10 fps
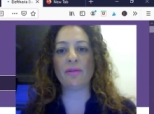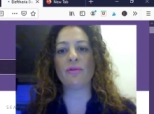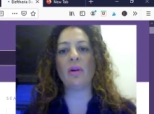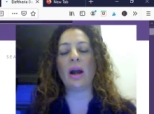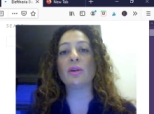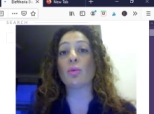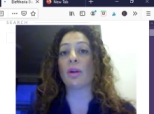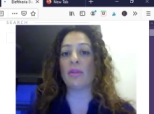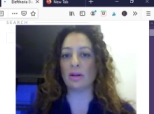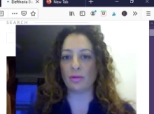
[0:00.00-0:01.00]
and find
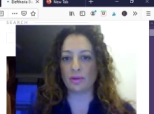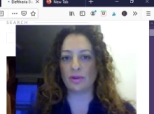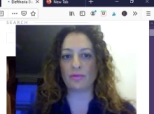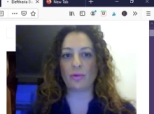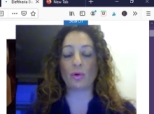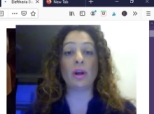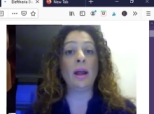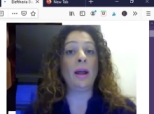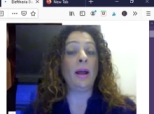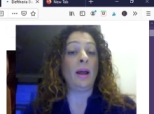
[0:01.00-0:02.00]
what they're looking for.
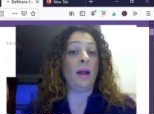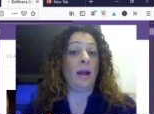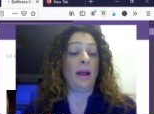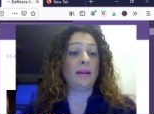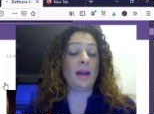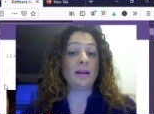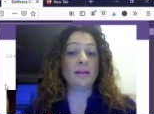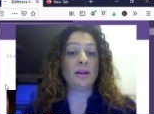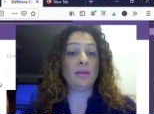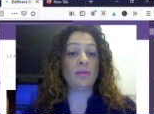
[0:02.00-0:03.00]

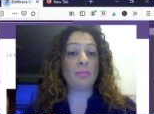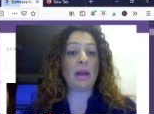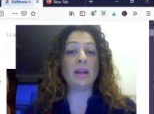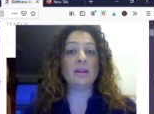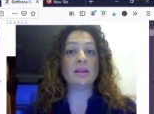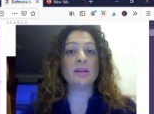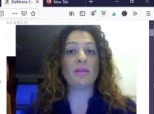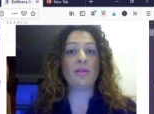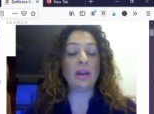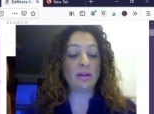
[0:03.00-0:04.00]
Again, the main
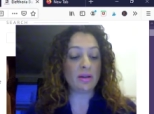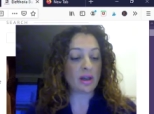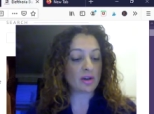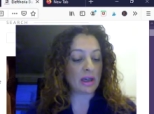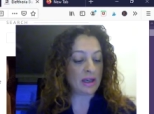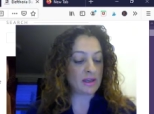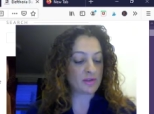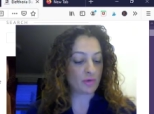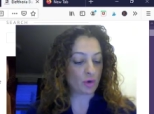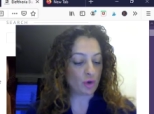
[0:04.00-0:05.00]
thing here
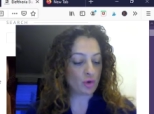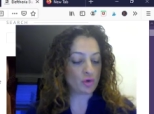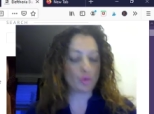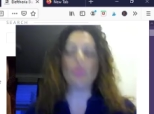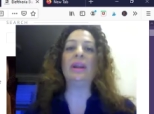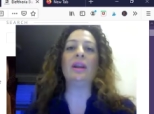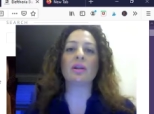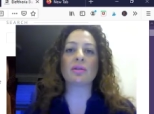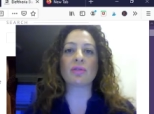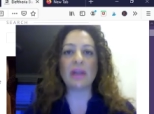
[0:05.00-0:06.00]
is for you to
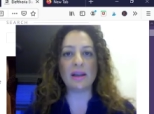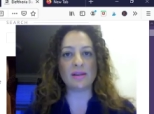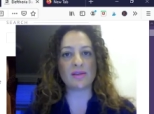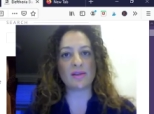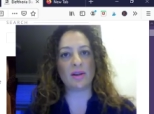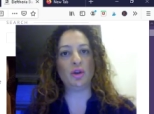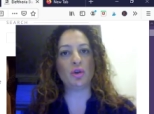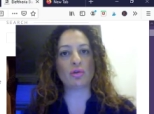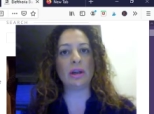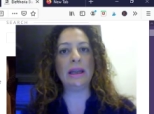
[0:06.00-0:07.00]
increase
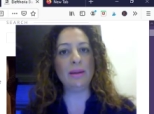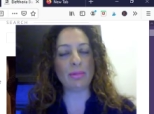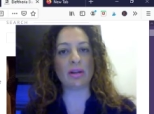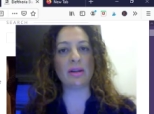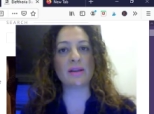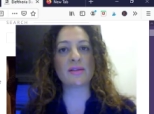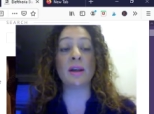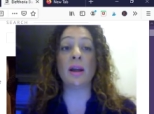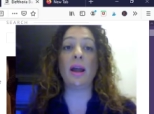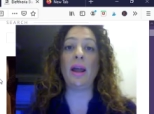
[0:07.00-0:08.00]
your email
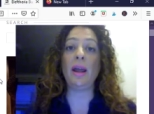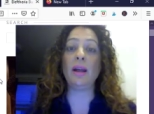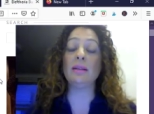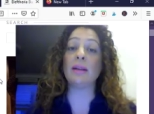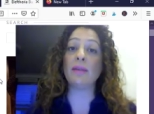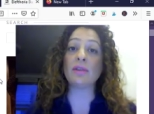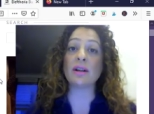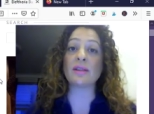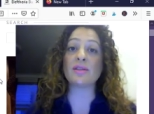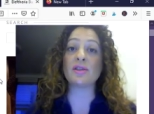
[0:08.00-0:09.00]
list and
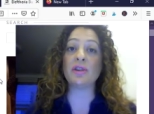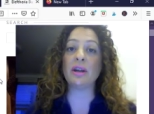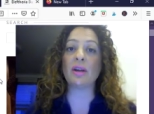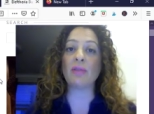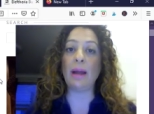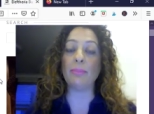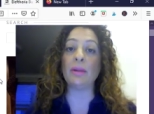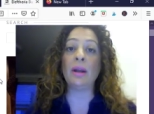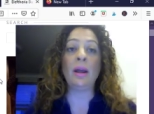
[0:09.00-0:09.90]
leverage CRM.